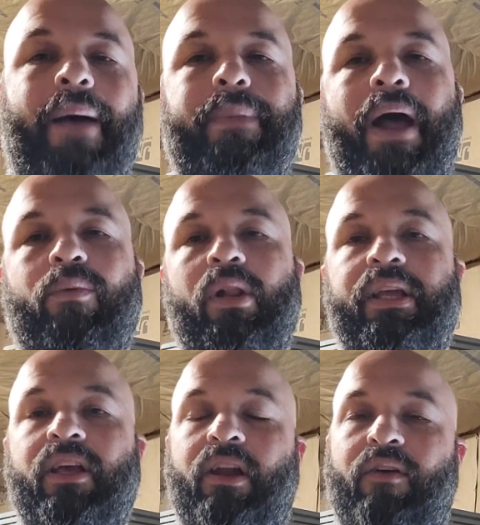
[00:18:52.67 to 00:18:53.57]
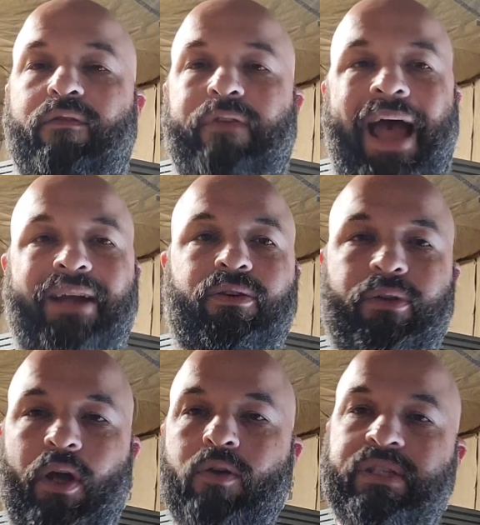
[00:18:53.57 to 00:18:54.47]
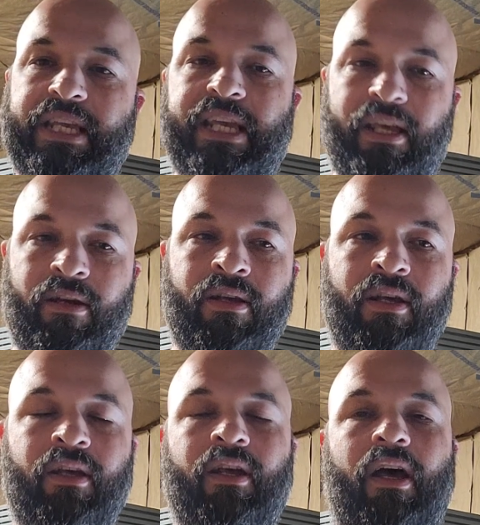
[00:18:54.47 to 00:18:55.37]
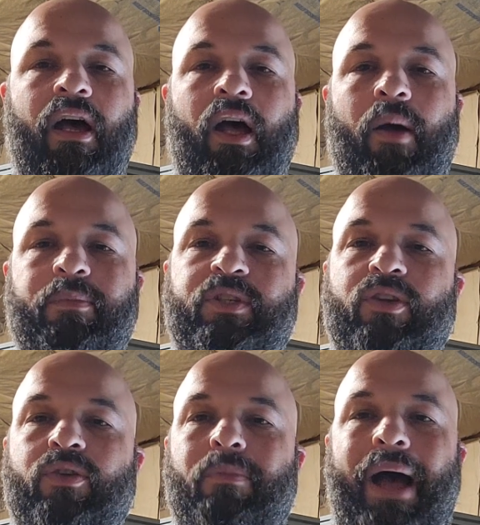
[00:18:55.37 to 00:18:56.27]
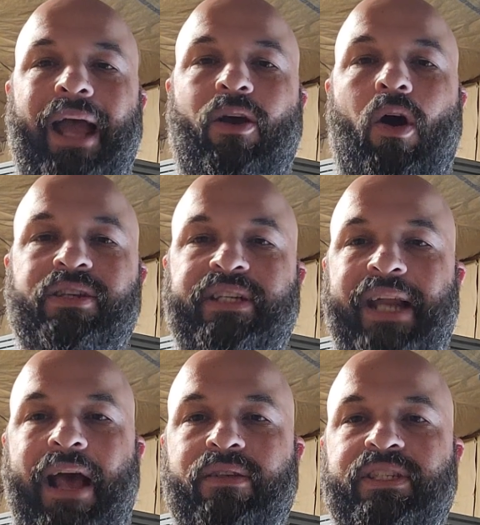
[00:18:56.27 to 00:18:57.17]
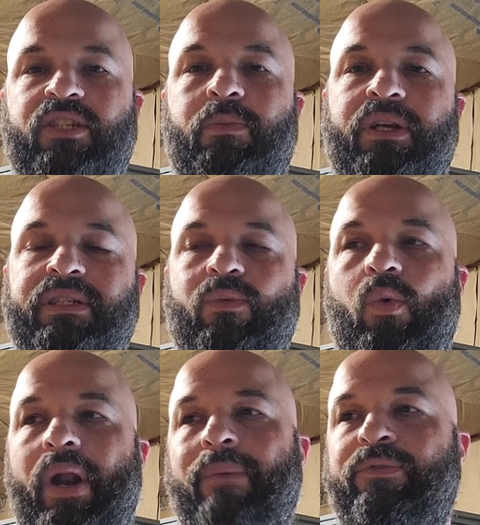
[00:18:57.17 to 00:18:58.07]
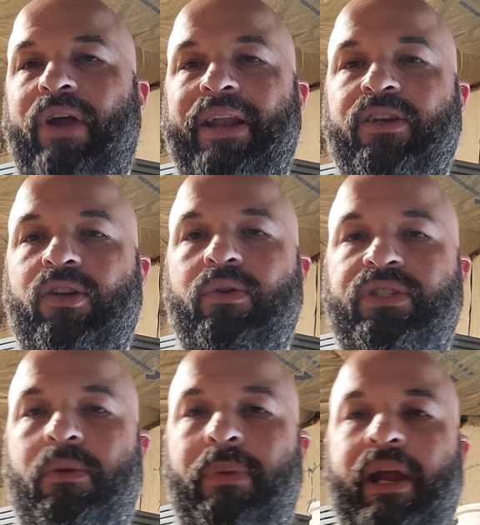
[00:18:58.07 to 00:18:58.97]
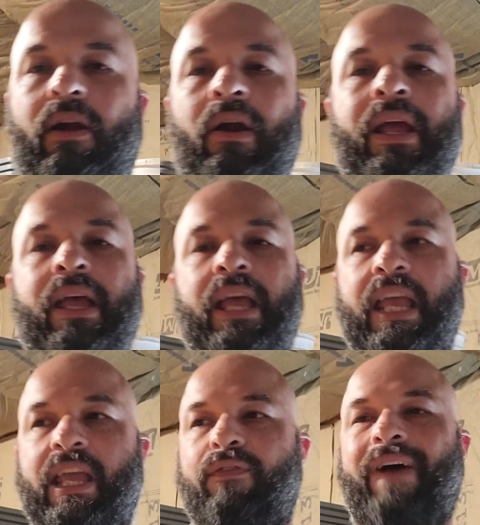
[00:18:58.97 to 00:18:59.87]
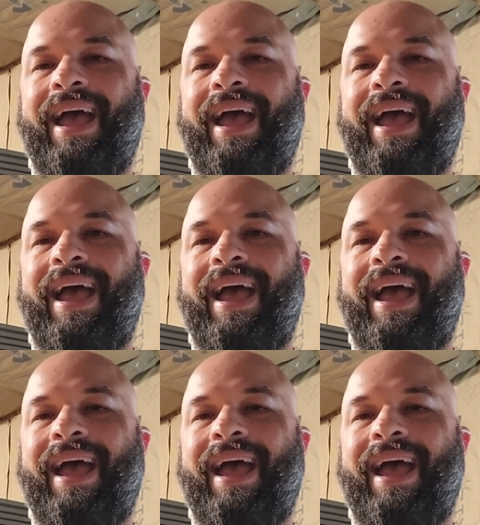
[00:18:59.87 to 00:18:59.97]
I'm not really going to factor those in to my cost analysis, because what I'm trying to do is compare, if